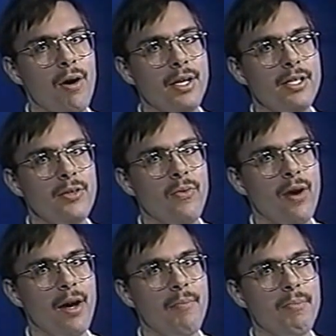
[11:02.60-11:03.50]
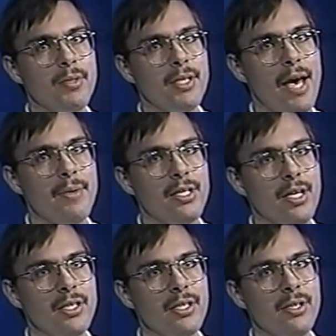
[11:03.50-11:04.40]
wanting to
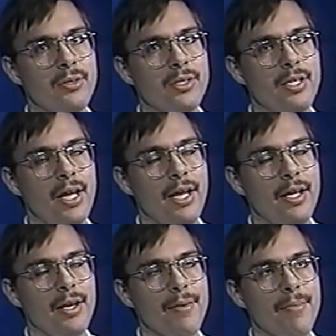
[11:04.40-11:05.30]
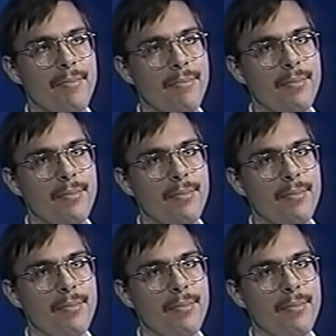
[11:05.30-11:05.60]
sabotage the Lusitania.